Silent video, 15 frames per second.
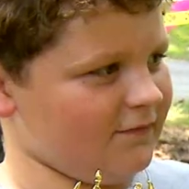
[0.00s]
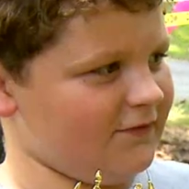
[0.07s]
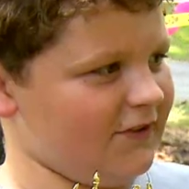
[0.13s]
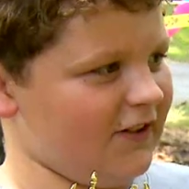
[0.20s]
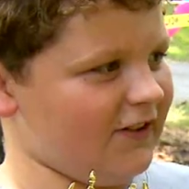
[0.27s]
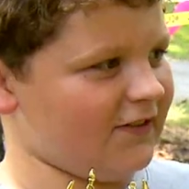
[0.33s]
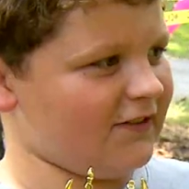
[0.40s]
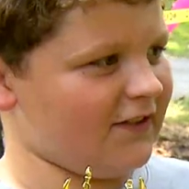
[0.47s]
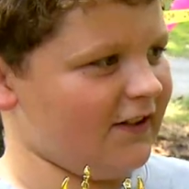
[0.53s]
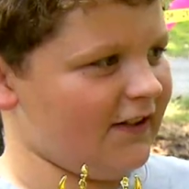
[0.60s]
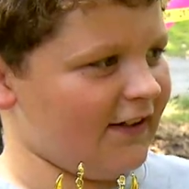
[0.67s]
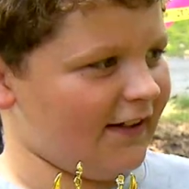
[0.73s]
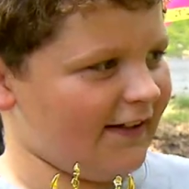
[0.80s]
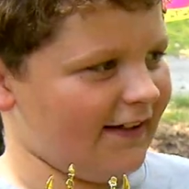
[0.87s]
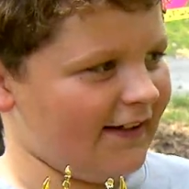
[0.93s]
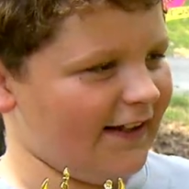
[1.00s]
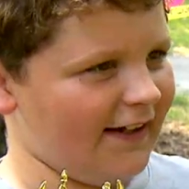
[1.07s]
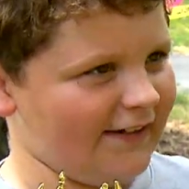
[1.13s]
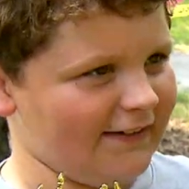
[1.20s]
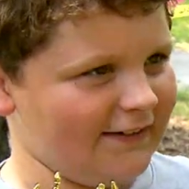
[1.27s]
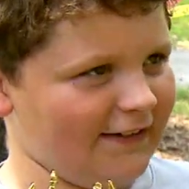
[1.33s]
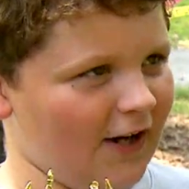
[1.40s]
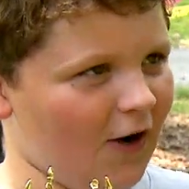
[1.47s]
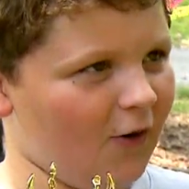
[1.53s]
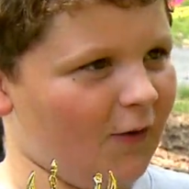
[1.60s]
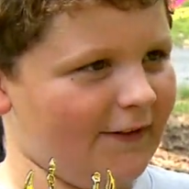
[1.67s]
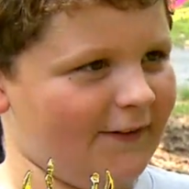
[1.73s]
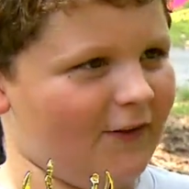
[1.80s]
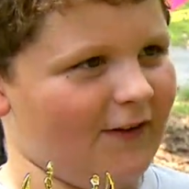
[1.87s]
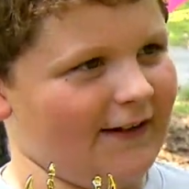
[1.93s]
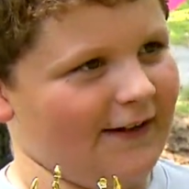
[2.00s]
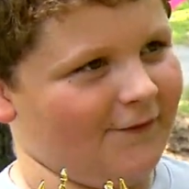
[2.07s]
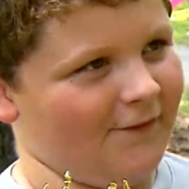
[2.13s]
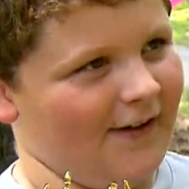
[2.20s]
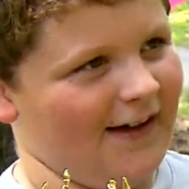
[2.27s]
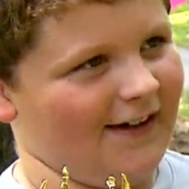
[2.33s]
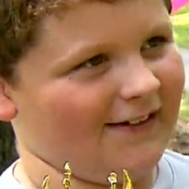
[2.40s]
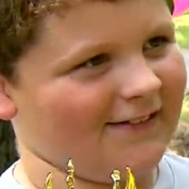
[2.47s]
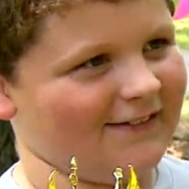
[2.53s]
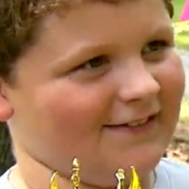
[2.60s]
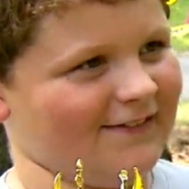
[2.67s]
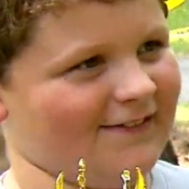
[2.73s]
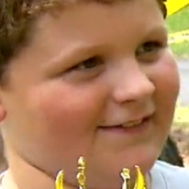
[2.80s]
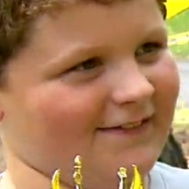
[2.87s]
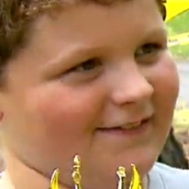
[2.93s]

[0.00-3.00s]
just getting low and doing it fast.